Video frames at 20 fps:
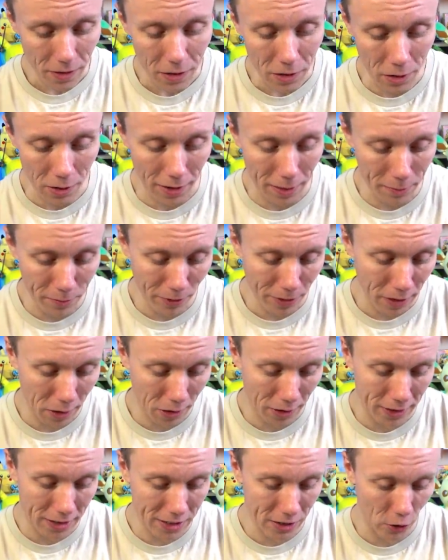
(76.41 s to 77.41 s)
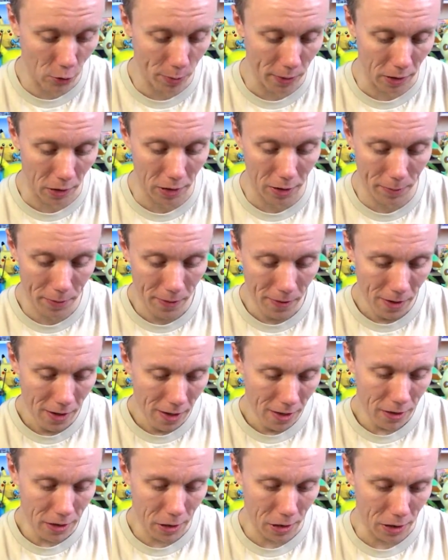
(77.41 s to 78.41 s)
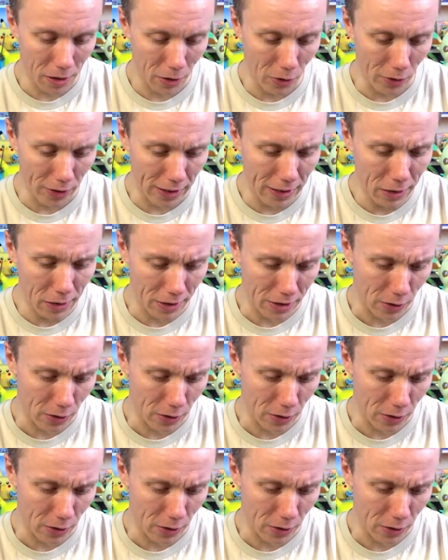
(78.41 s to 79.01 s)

So I'm very excited to open this up. This is not easy